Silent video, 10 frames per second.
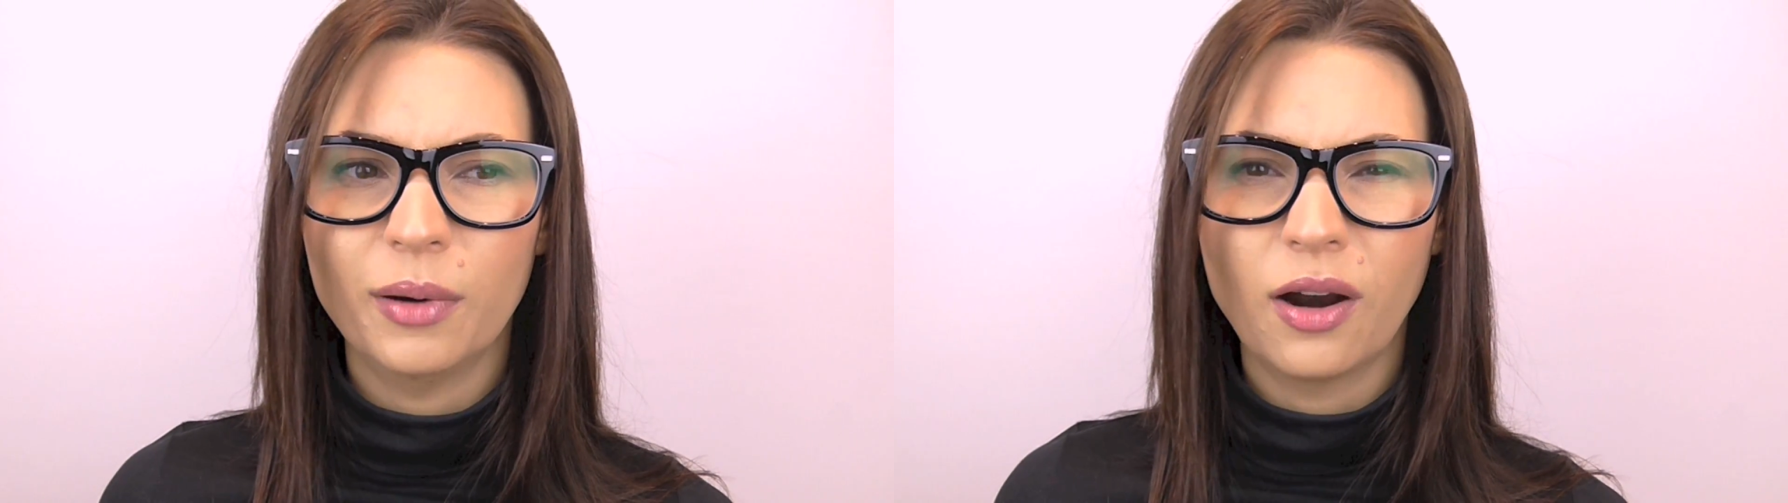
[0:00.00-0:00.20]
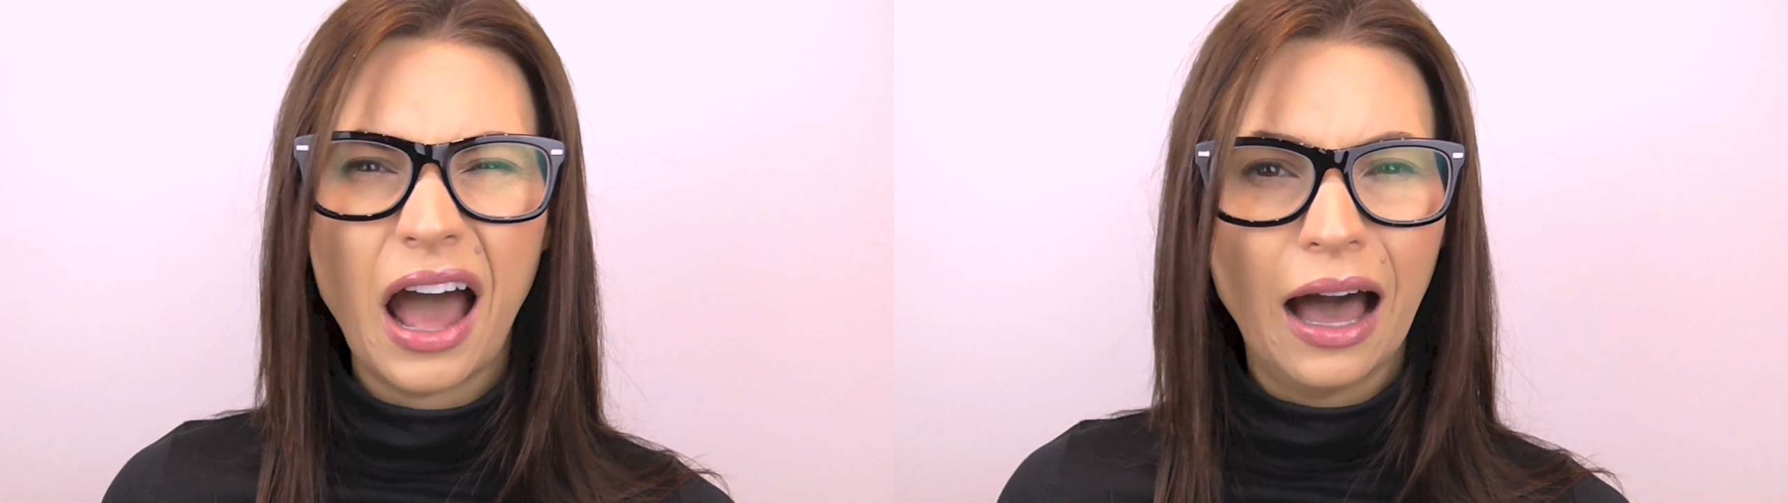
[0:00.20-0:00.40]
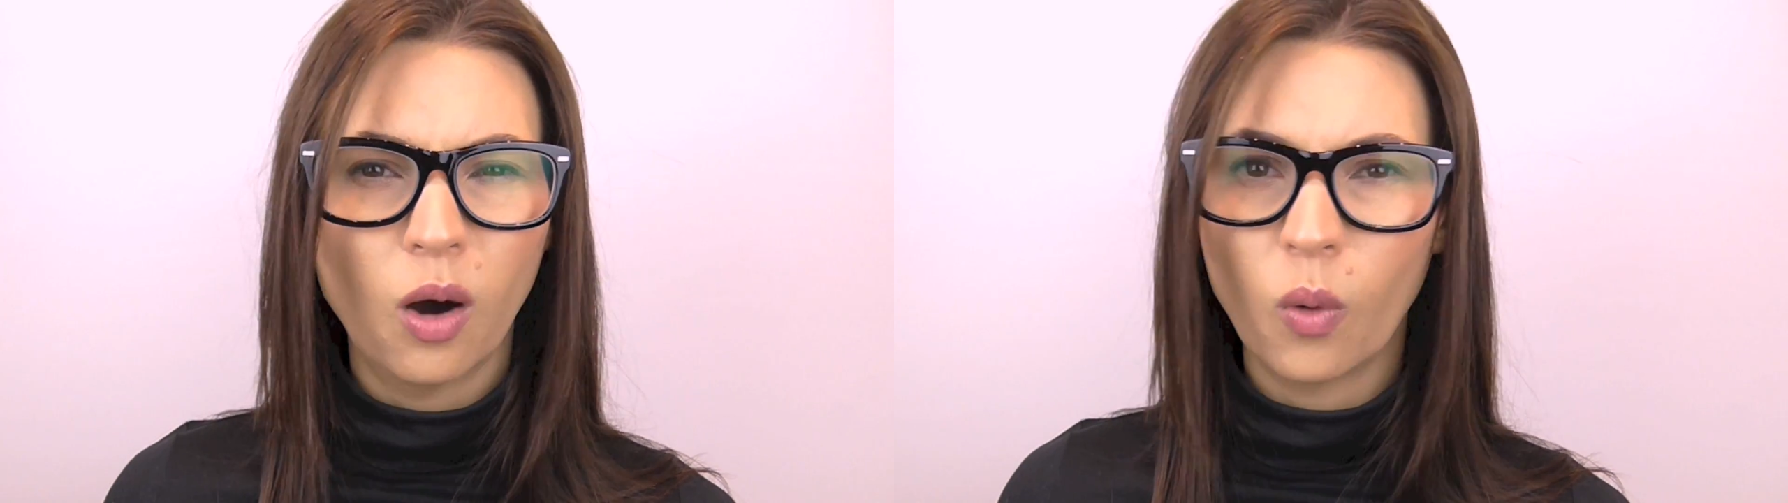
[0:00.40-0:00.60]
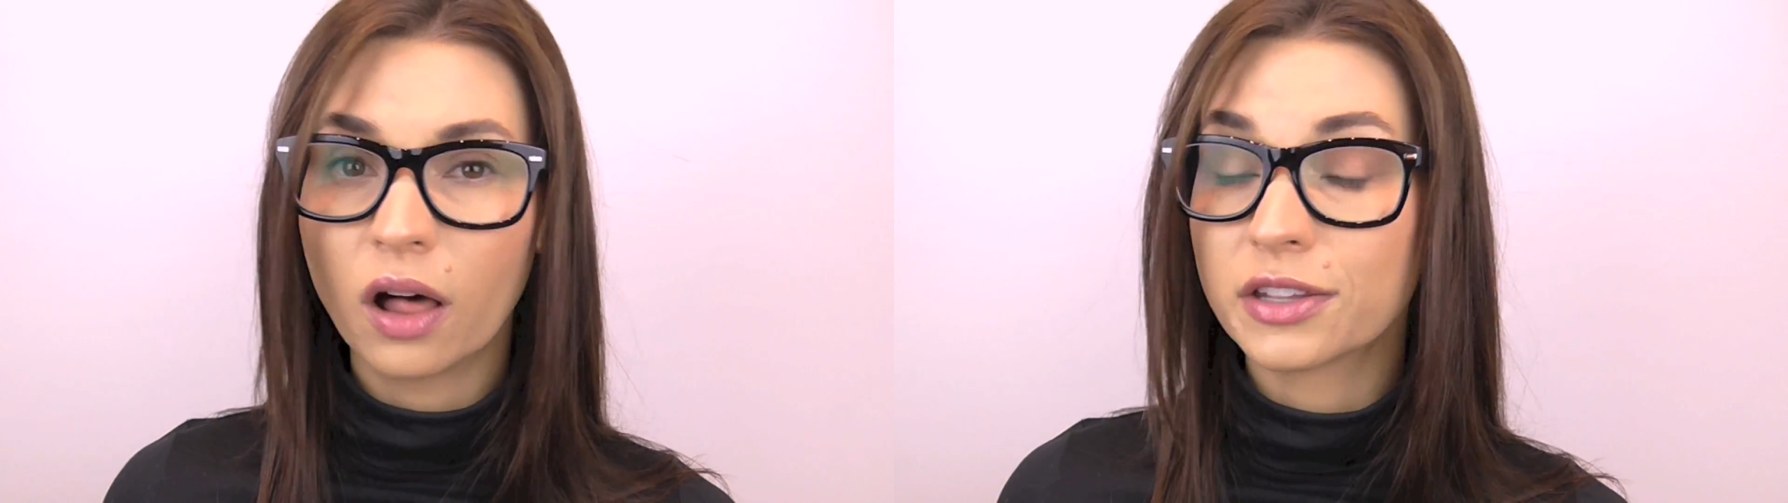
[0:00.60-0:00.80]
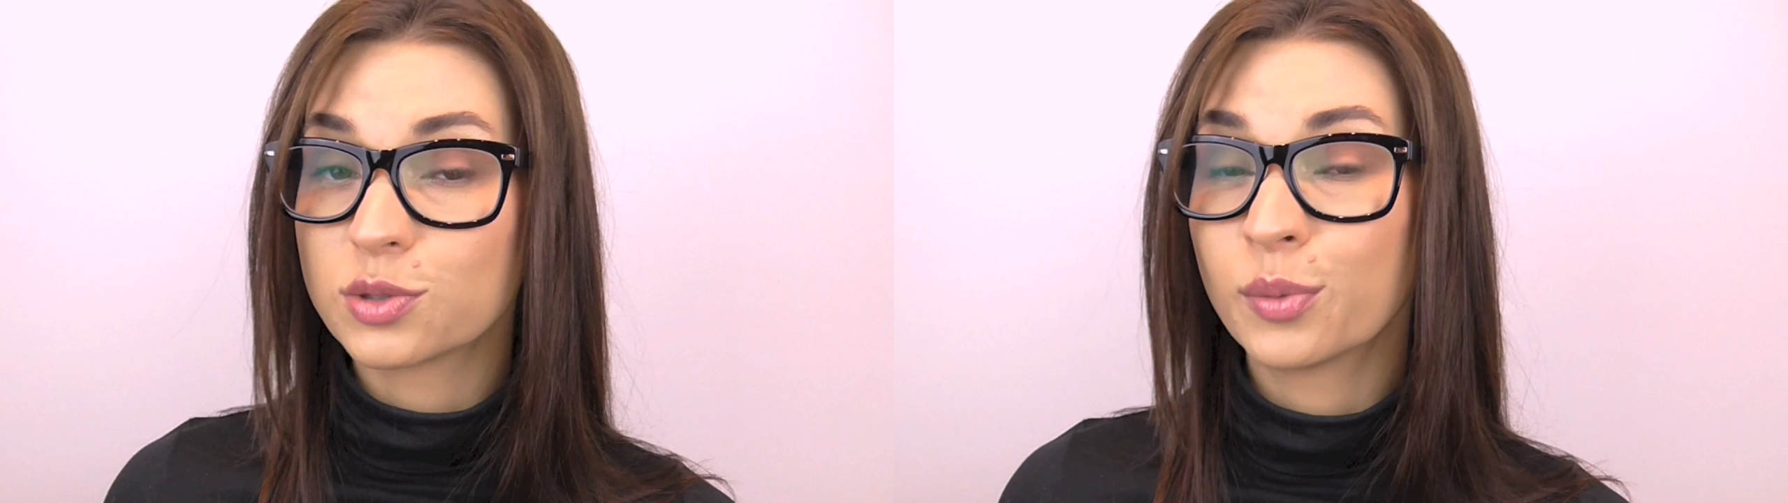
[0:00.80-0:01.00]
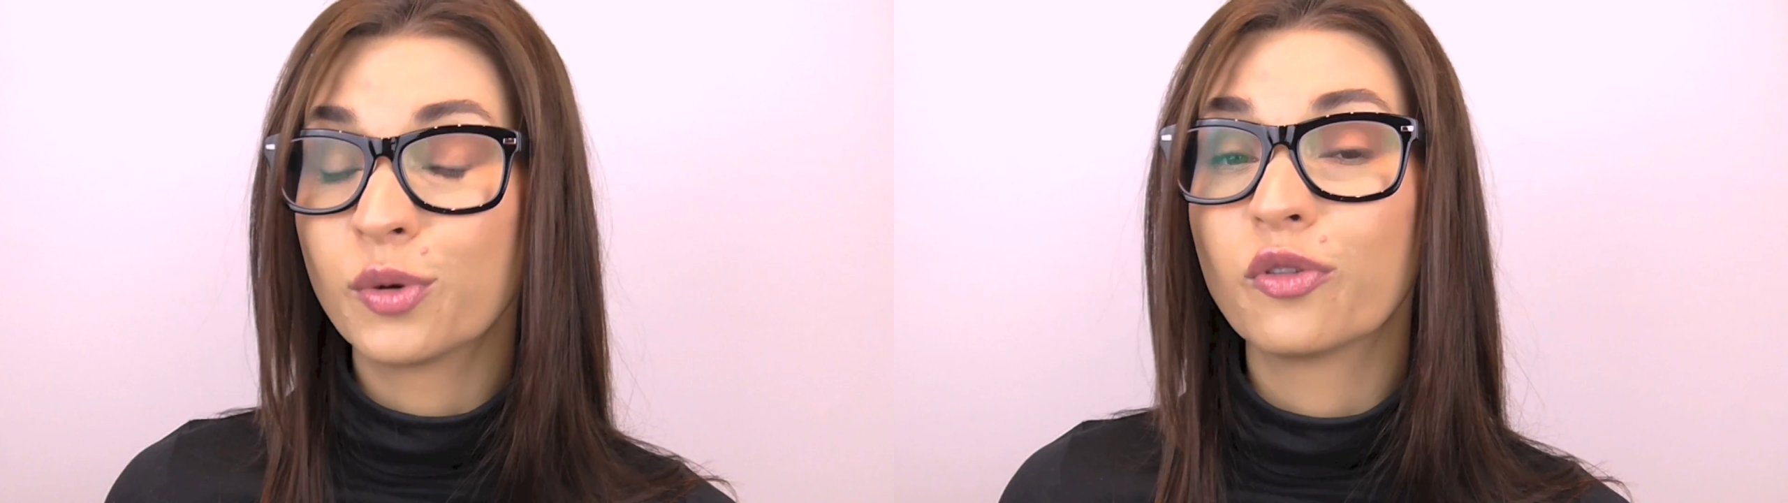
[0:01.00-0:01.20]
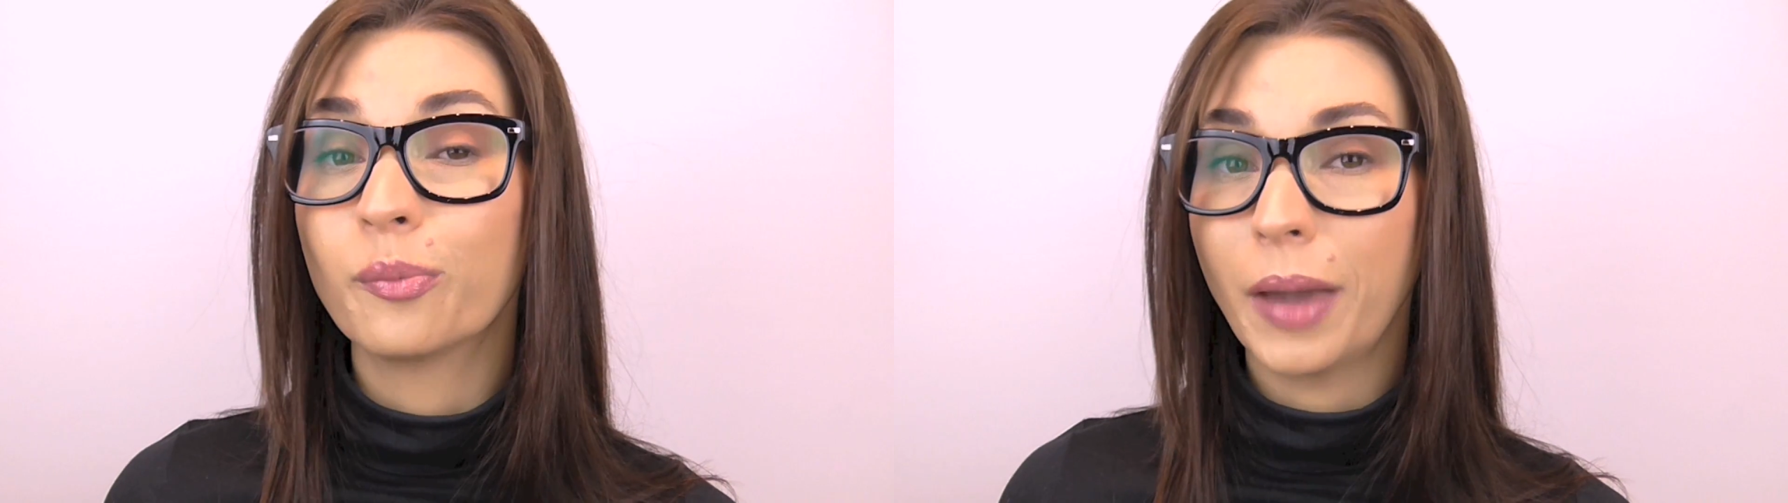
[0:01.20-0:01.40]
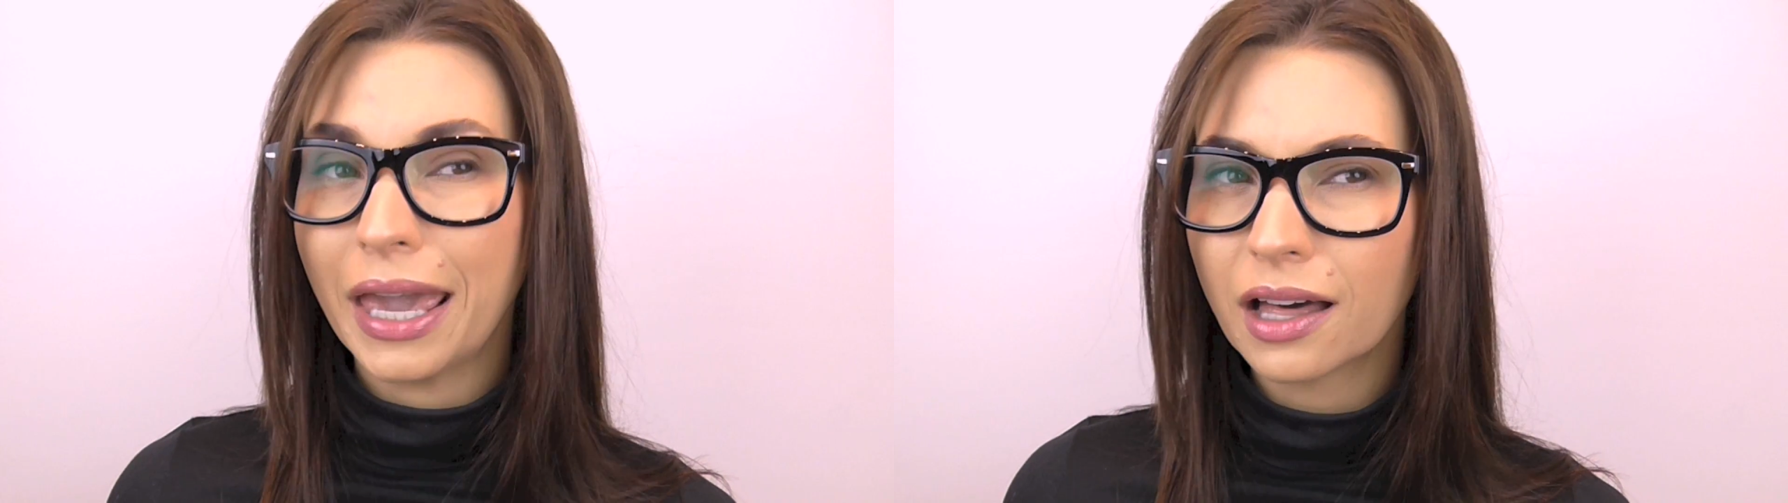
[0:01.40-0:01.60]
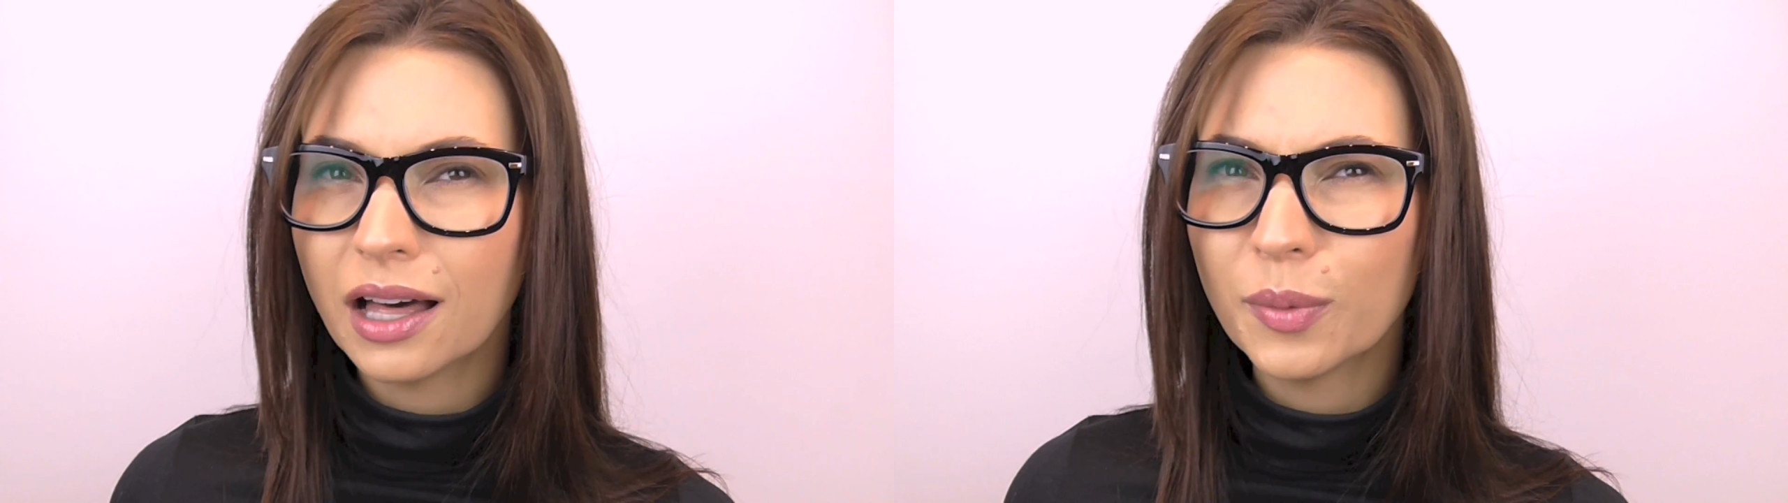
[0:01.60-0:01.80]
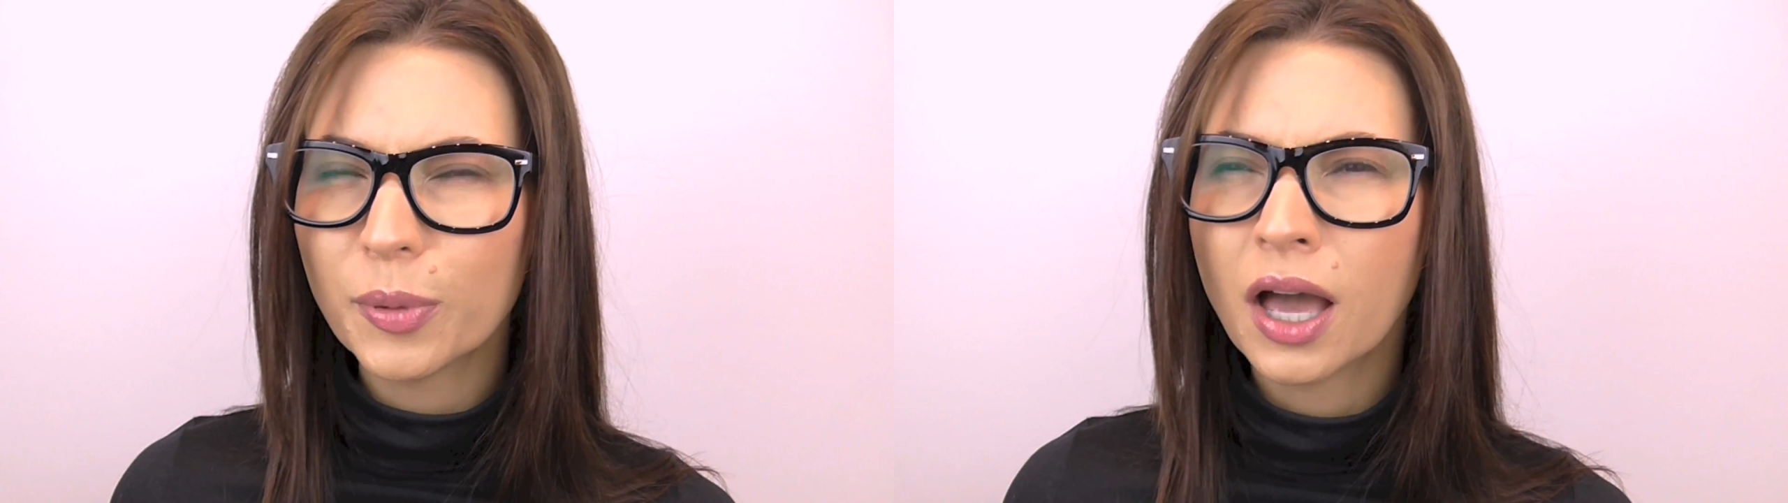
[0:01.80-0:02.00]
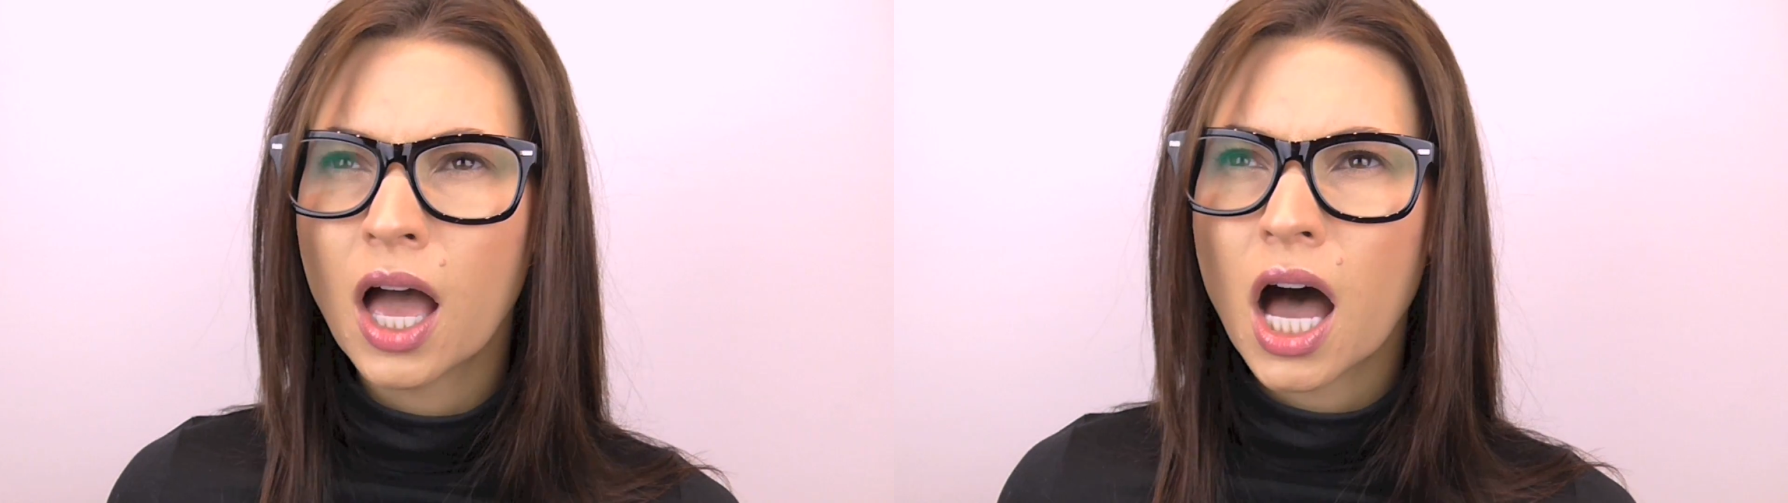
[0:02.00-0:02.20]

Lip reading: about how well this removed makeup.